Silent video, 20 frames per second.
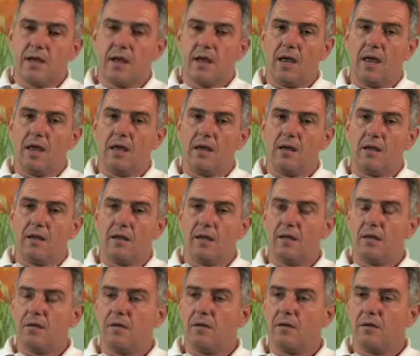And
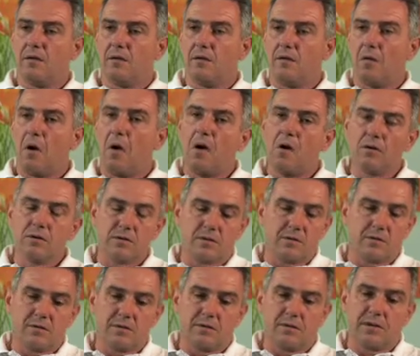uh,
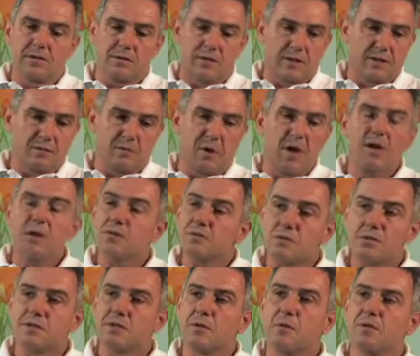all they, they explained us
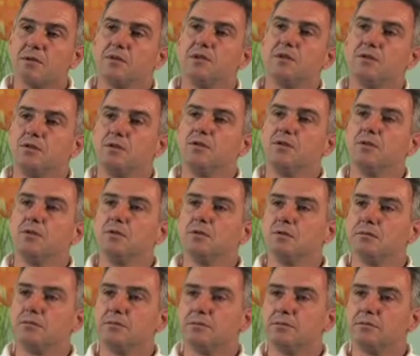what they wanted to
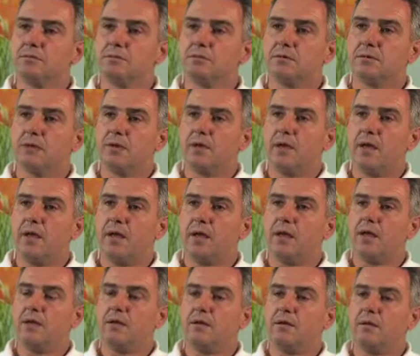do.
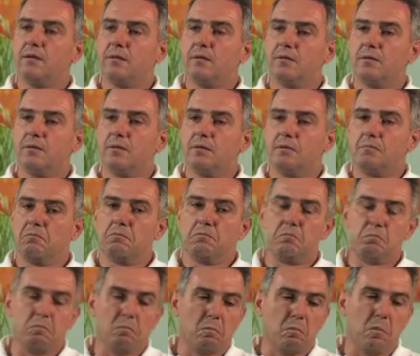And
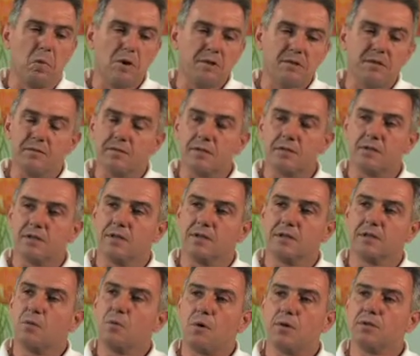most of the
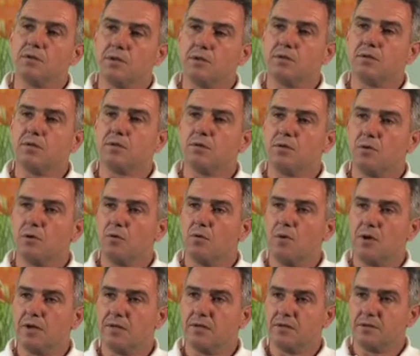things they wanted to do
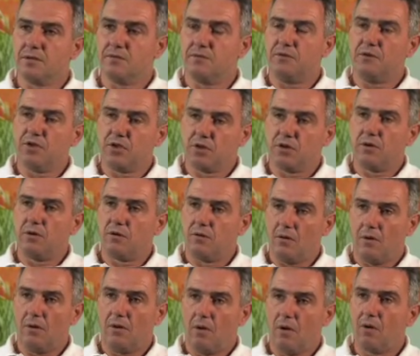was feature
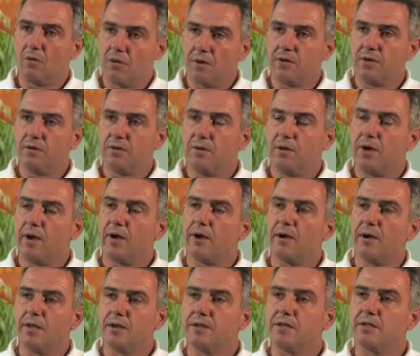already
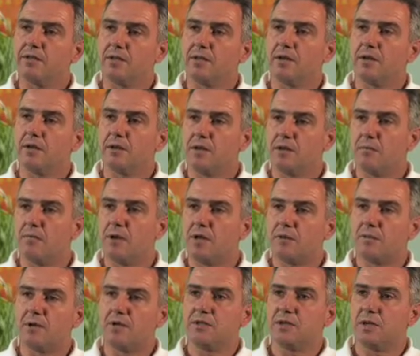were existing in, in
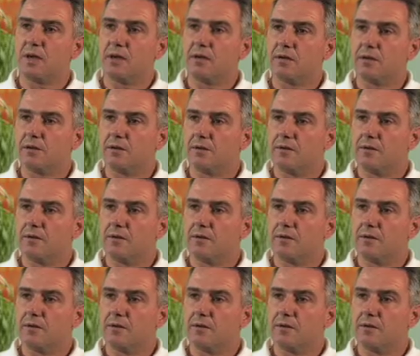Mathematica.